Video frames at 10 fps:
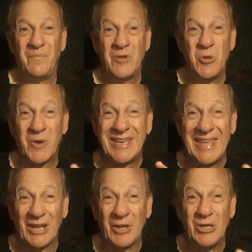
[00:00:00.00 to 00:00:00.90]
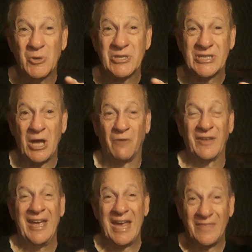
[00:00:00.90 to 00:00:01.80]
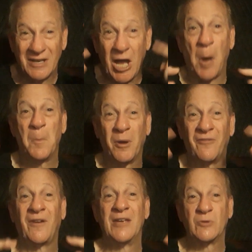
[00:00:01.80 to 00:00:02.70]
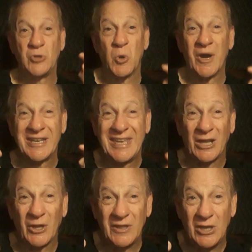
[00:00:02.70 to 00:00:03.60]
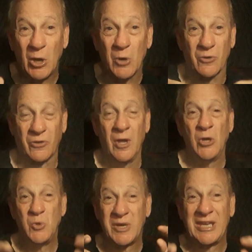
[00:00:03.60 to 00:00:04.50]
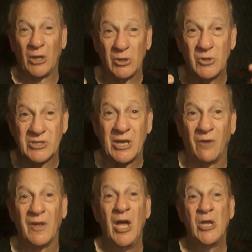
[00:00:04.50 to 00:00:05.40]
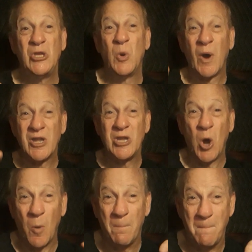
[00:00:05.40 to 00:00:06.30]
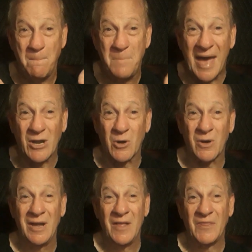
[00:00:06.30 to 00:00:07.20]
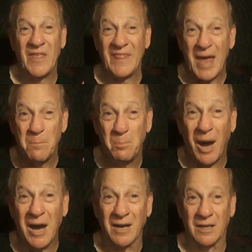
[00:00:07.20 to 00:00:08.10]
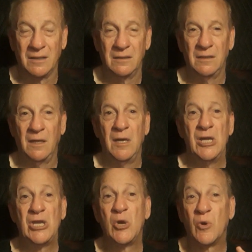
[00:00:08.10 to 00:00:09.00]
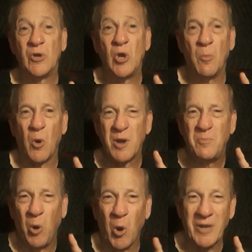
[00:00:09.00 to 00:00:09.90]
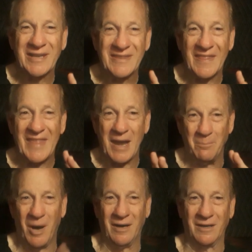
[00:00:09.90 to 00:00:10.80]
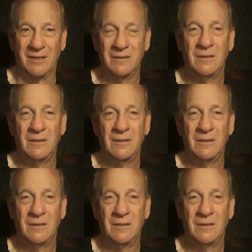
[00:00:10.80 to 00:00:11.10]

you're killing yourself. In the conjoined philosophy, you are killing the earth. You're killing yourself. You are no better than that bug. You are no more important than that bug.